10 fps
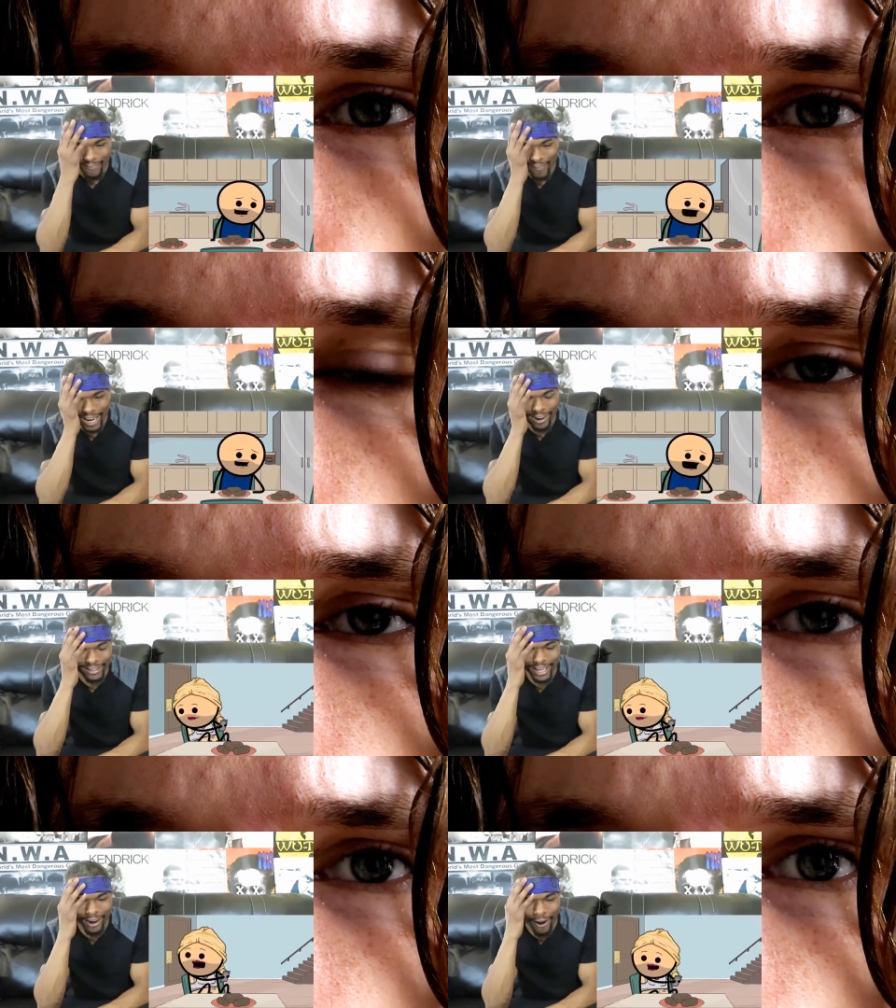Wait,
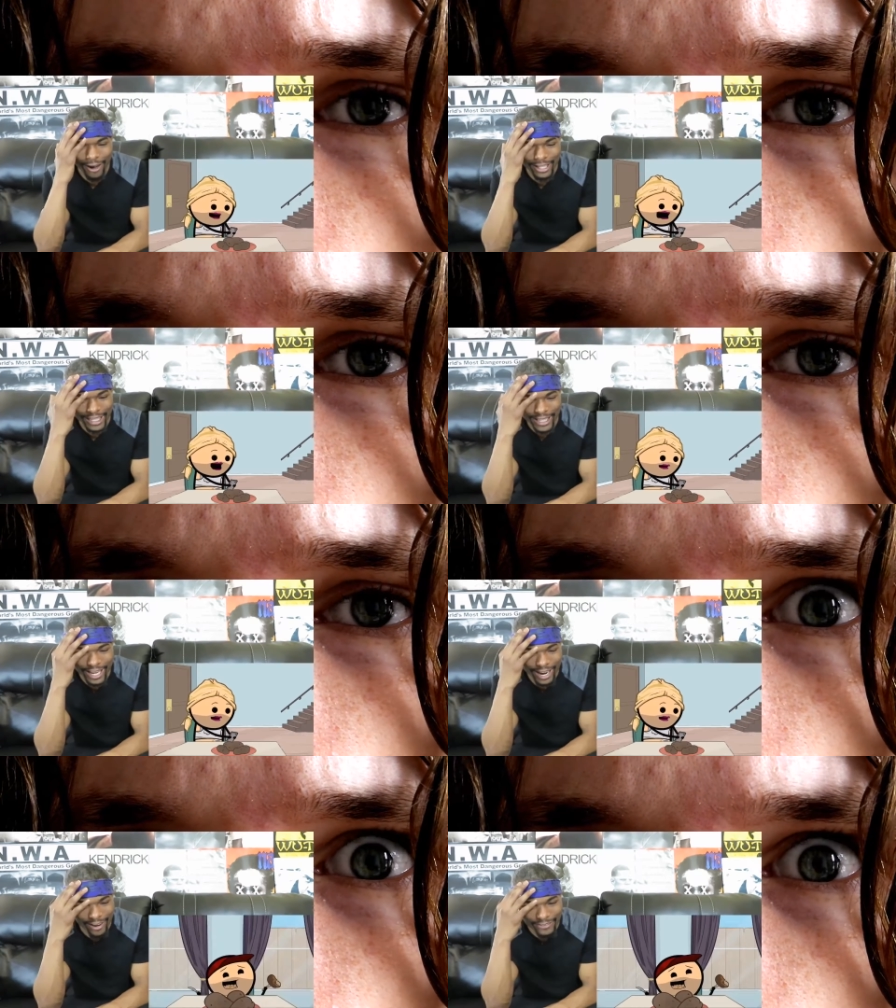are they all in
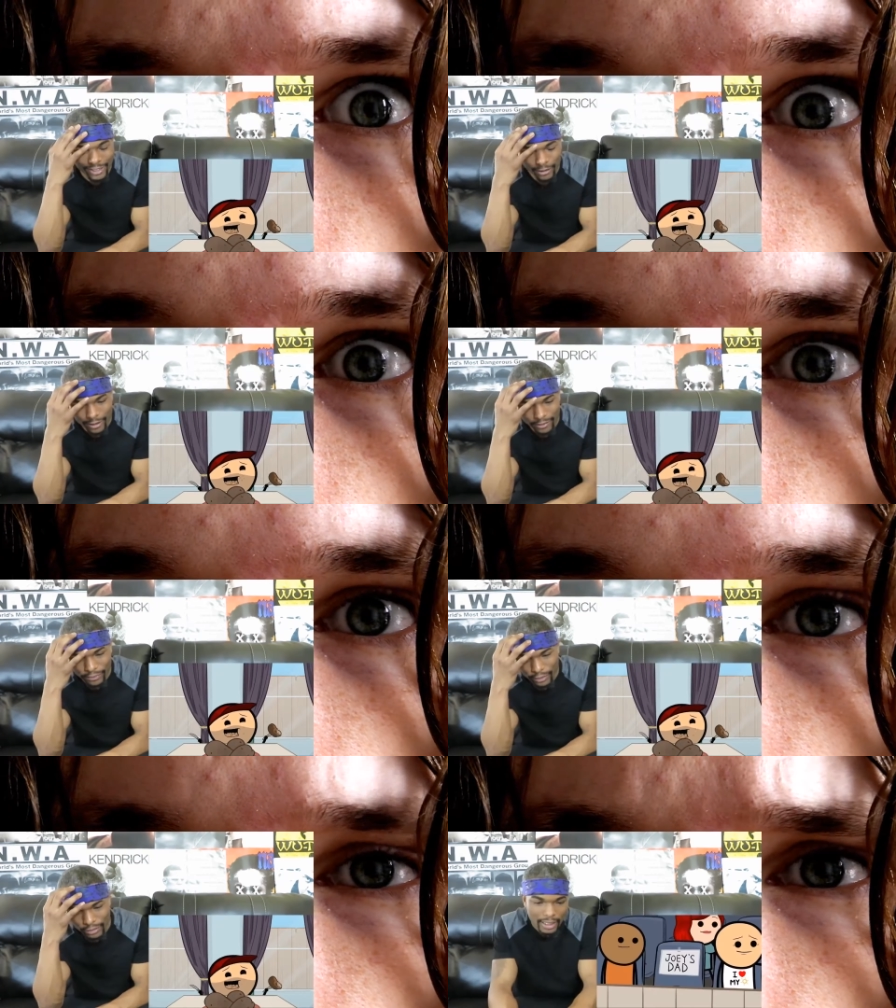there? I'm so
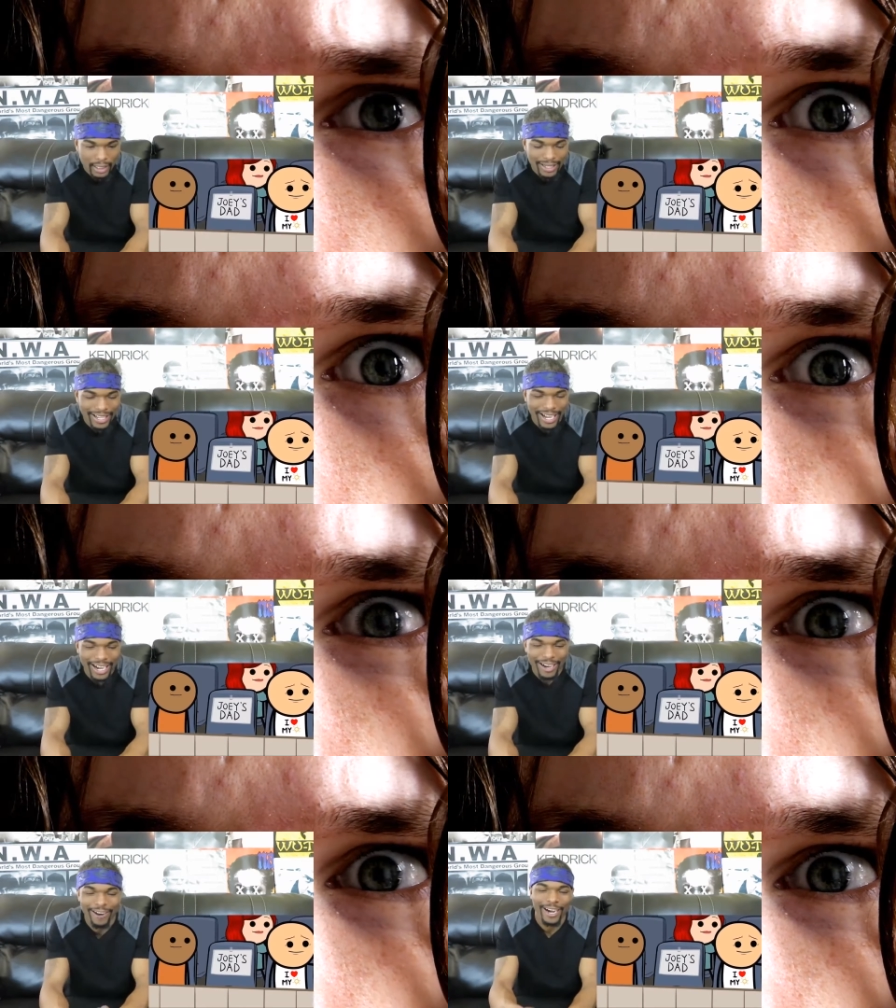confused, son.
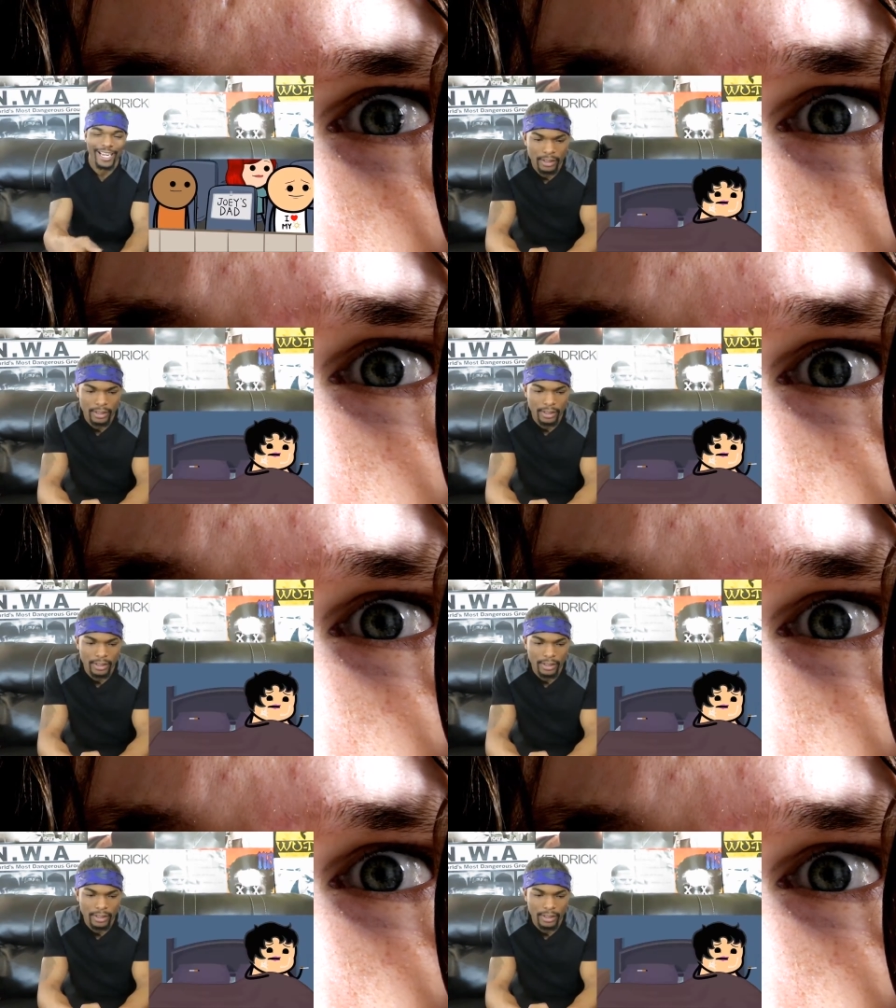Oh.